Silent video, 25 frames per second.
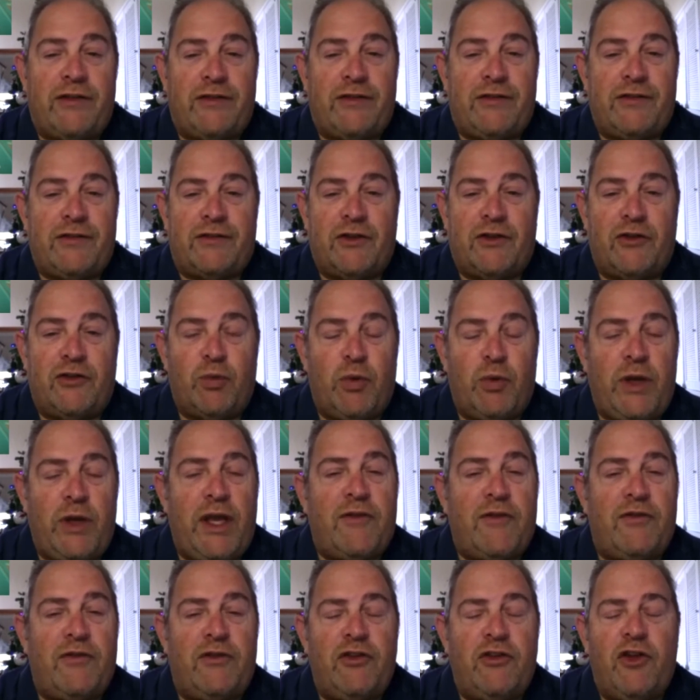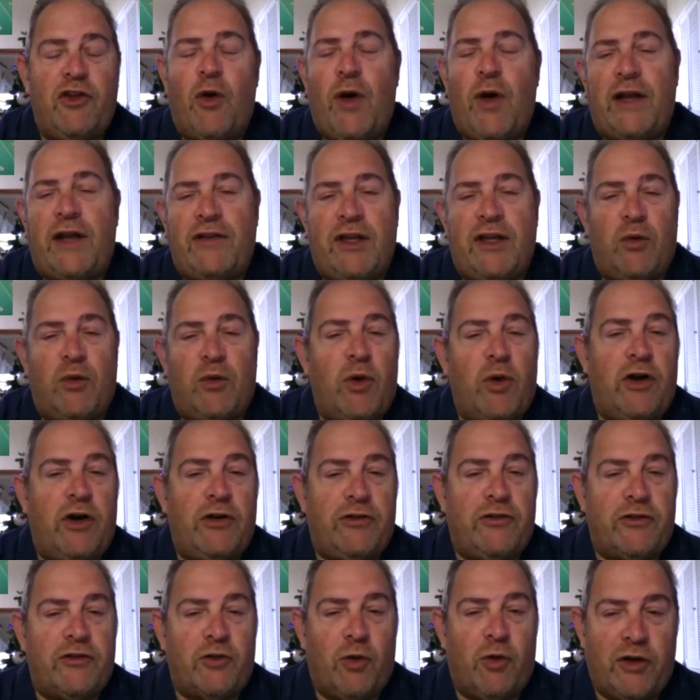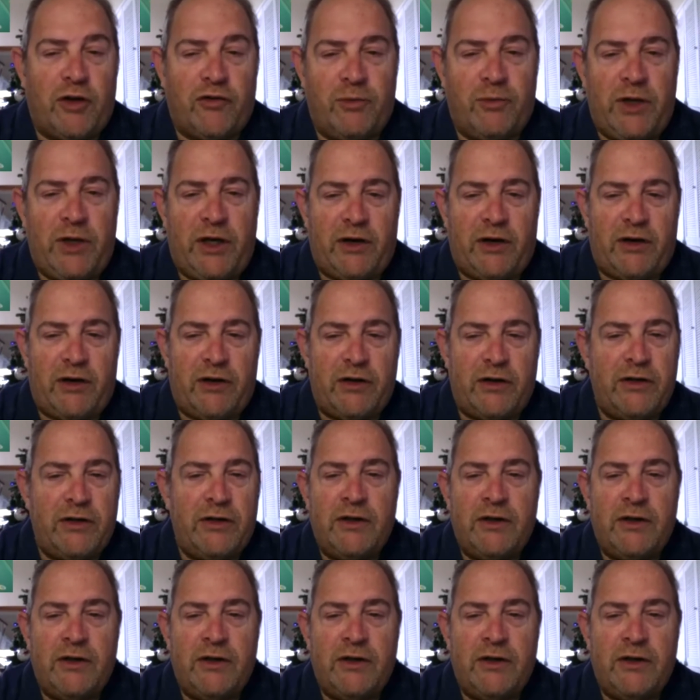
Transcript: because we have no idea where it's going from here.